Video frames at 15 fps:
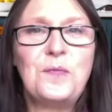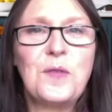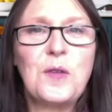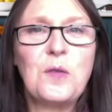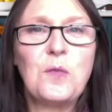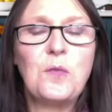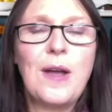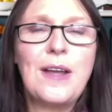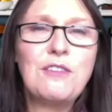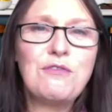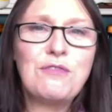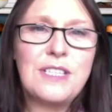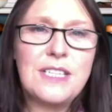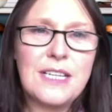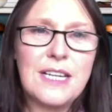When
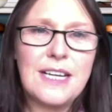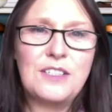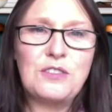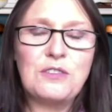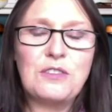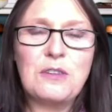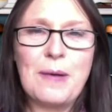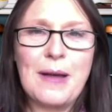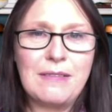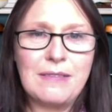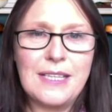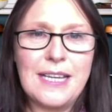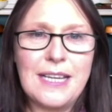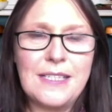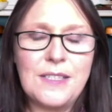Chris and I talk
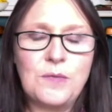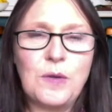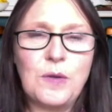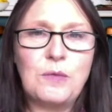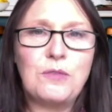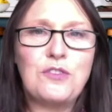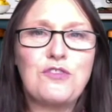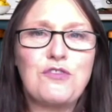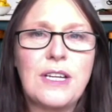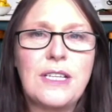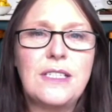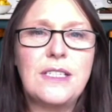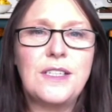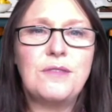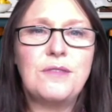about this, we were trying
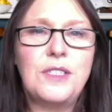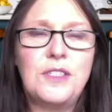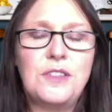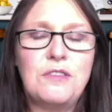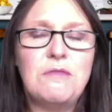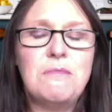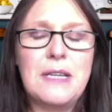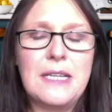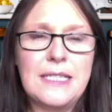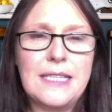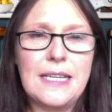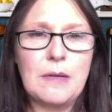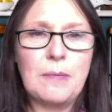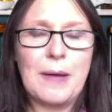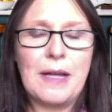to do a Zoom
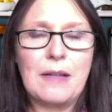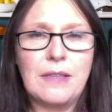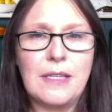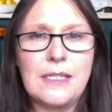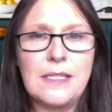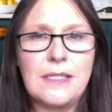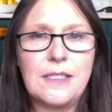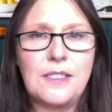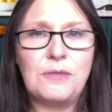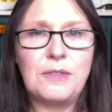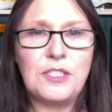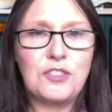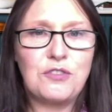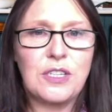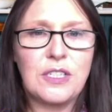meeting about this to
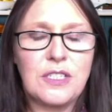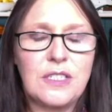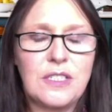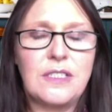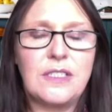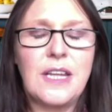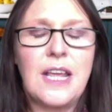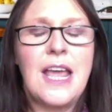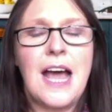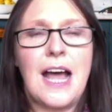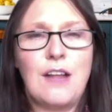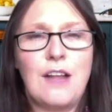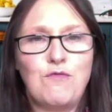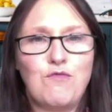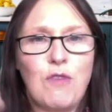instructors
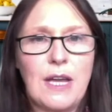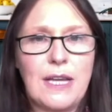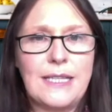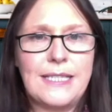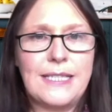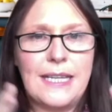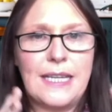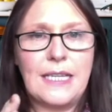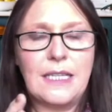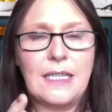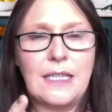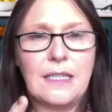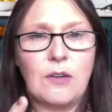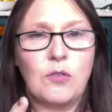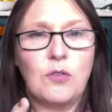and
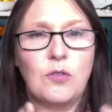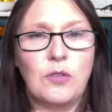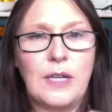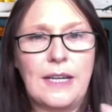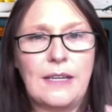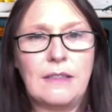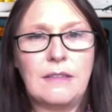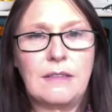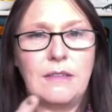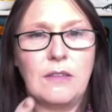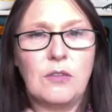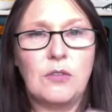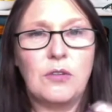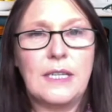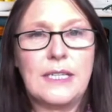writing all it
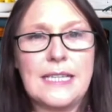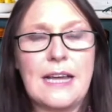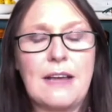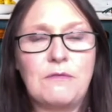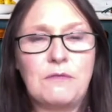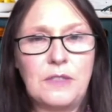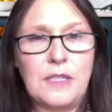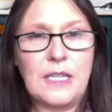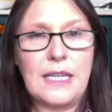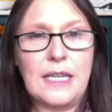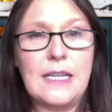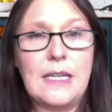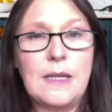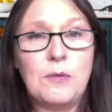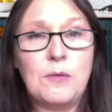down for
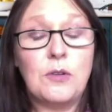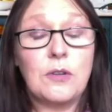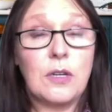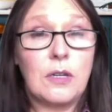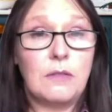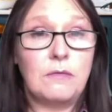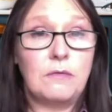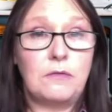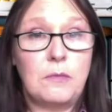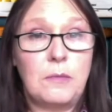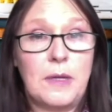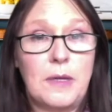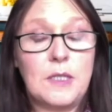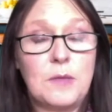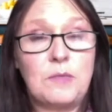the ebook for
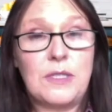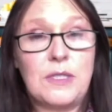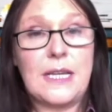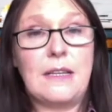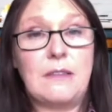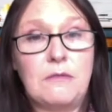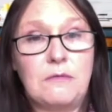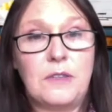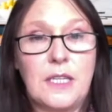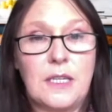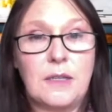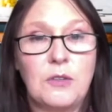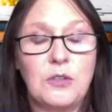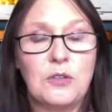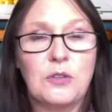me to present for
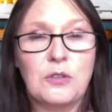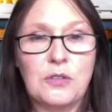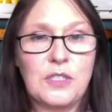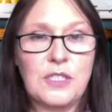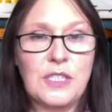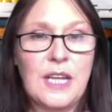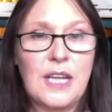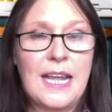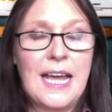the course.